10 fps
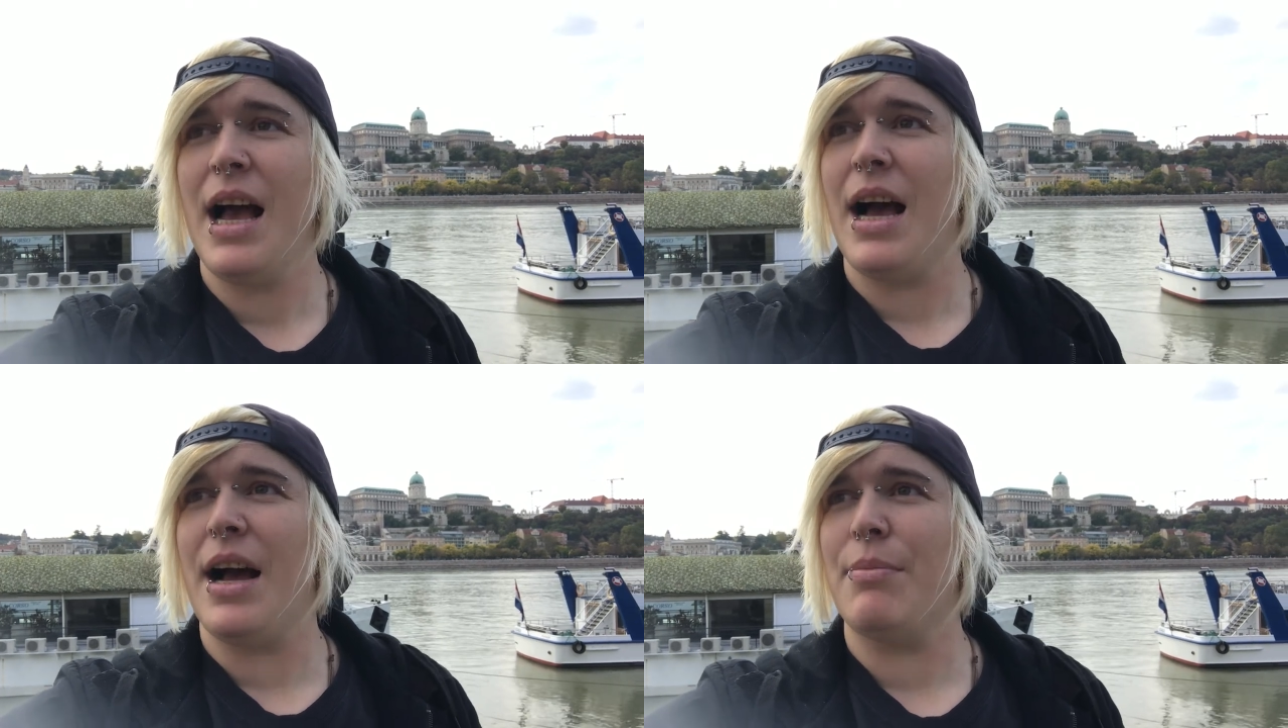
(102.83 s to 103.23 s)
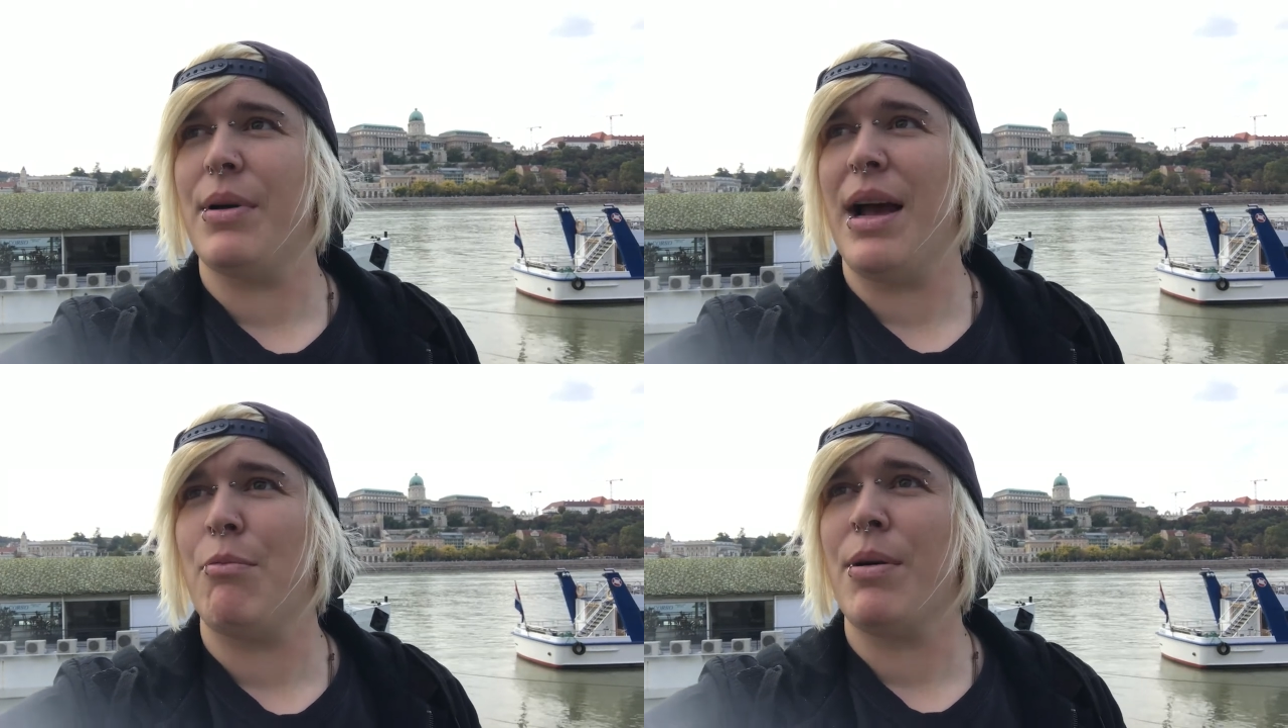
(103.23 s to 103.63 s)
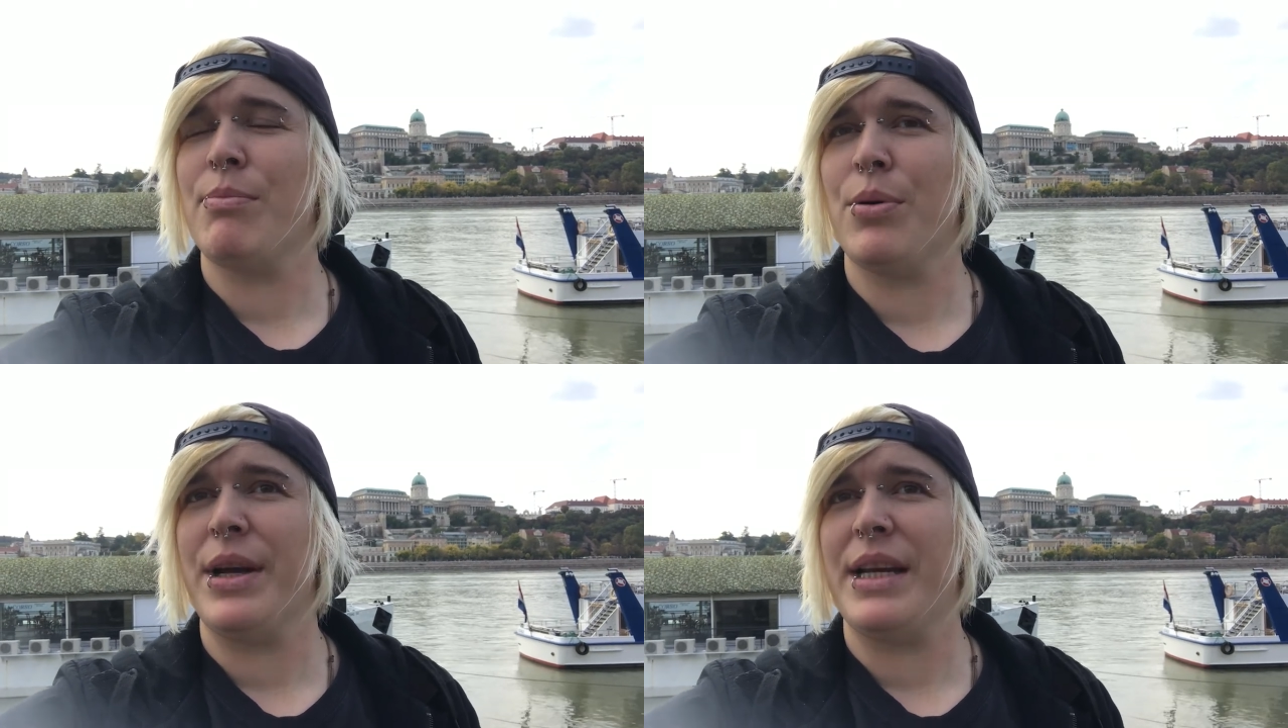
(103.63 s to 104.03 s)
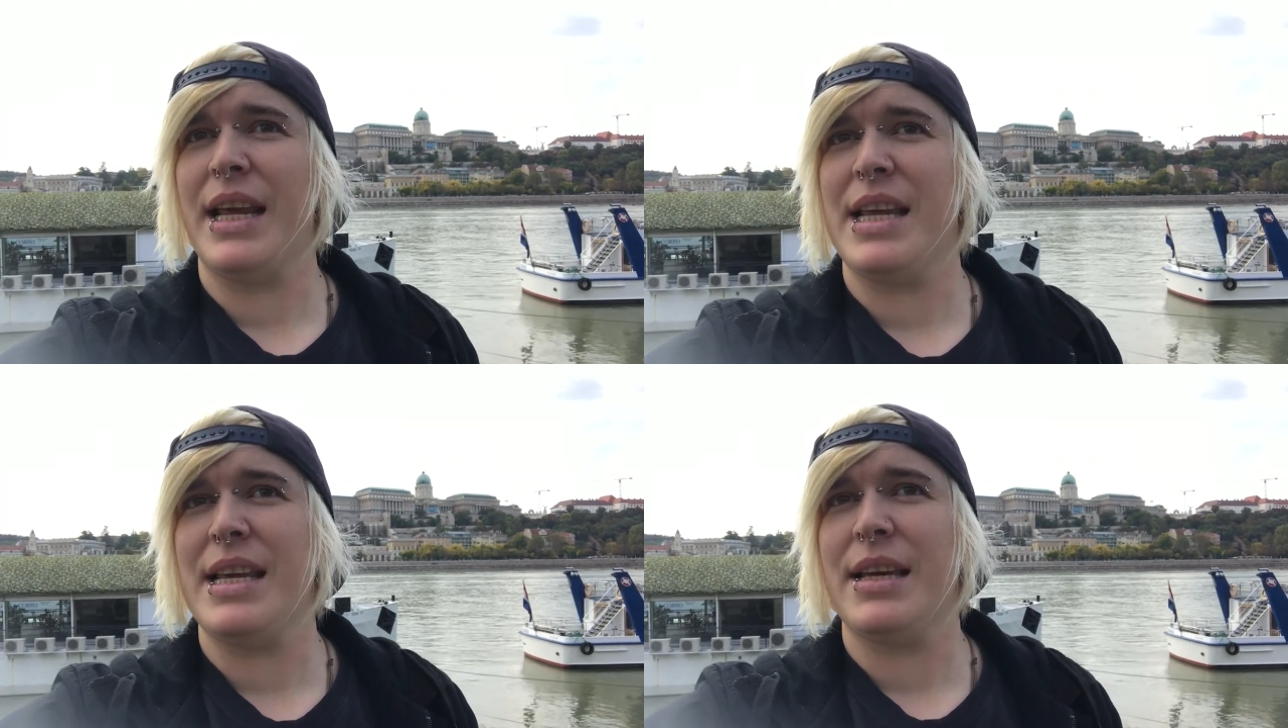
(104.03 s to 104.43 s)
Um, at one point,
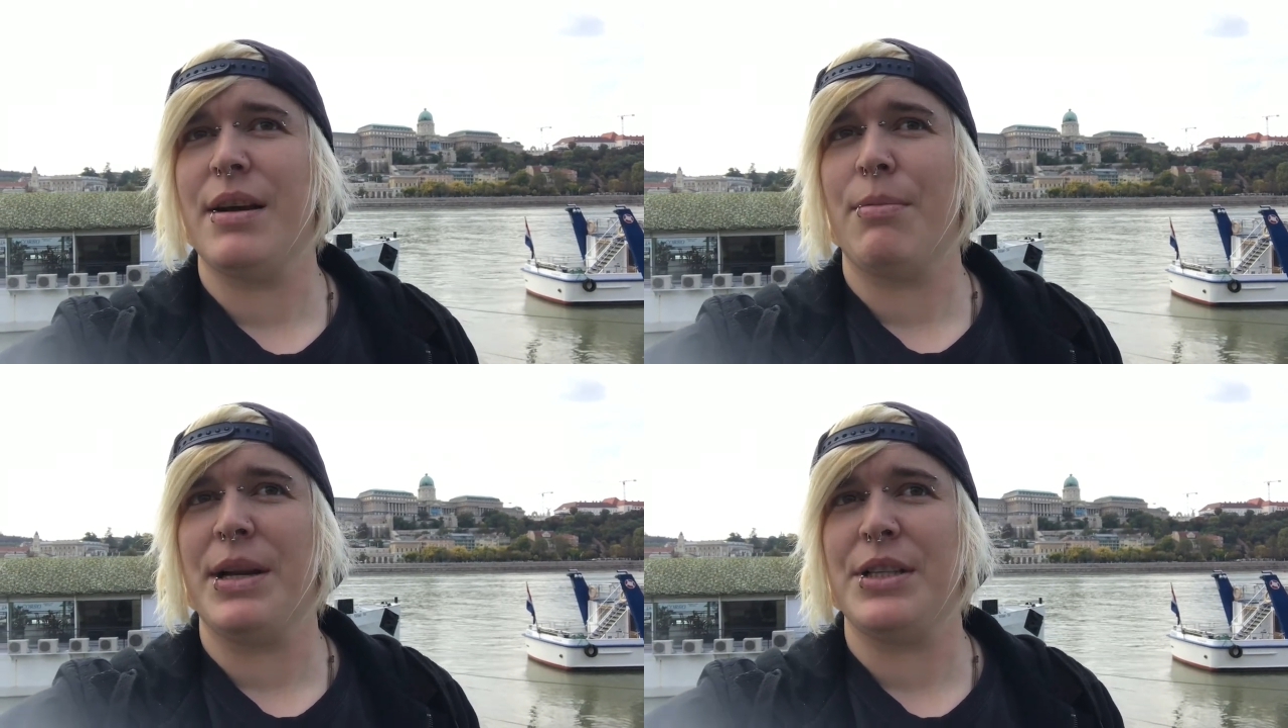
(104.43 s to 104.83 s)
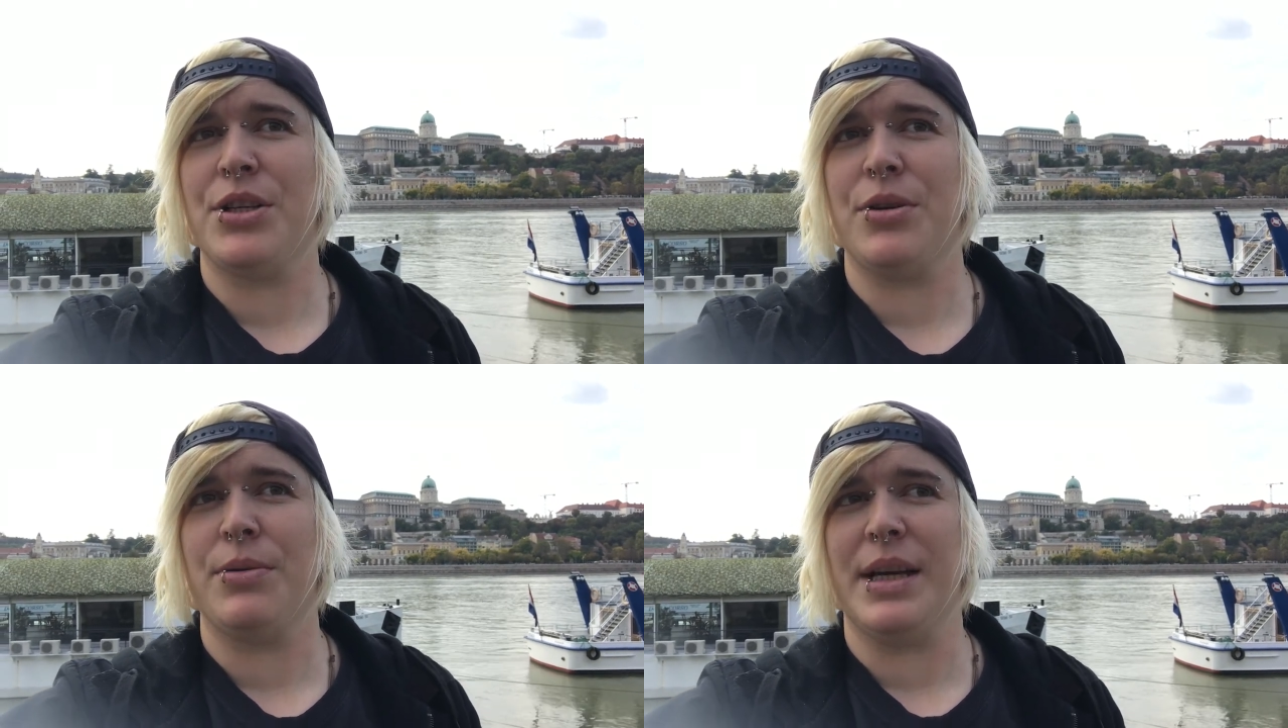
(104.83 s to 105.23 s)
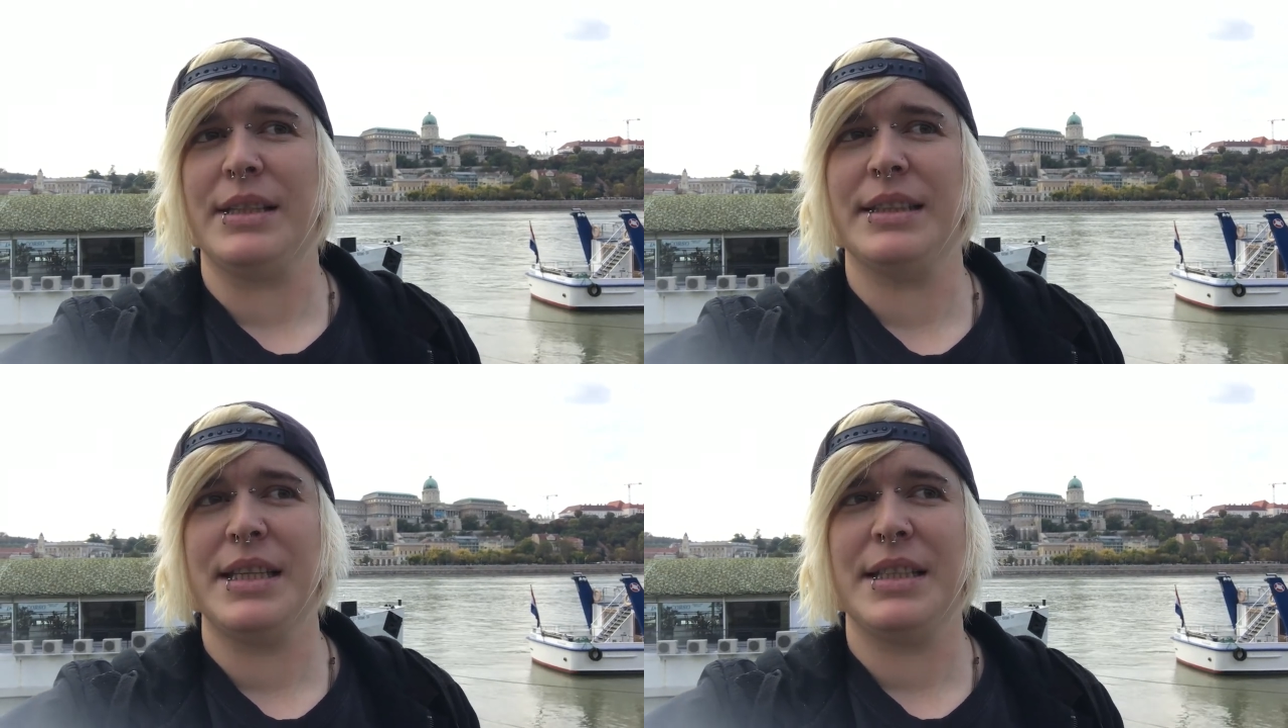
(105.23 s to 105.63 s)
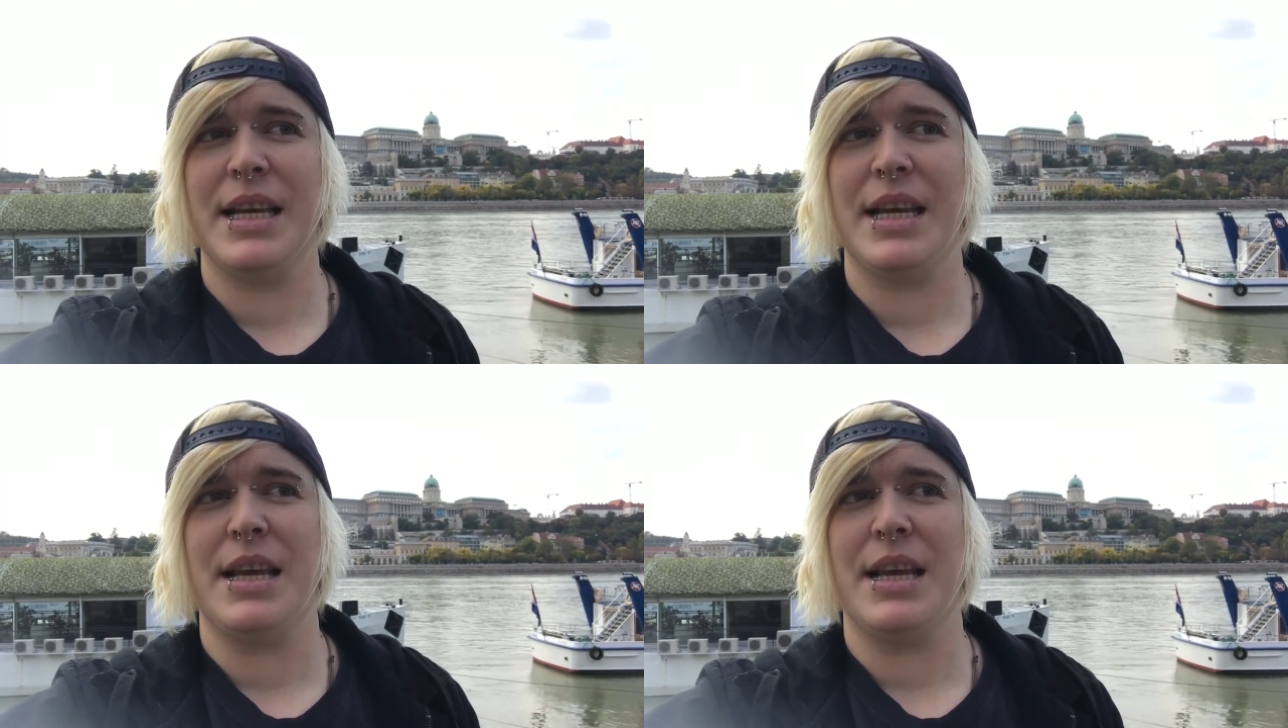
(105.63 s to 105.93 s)
he went to a city,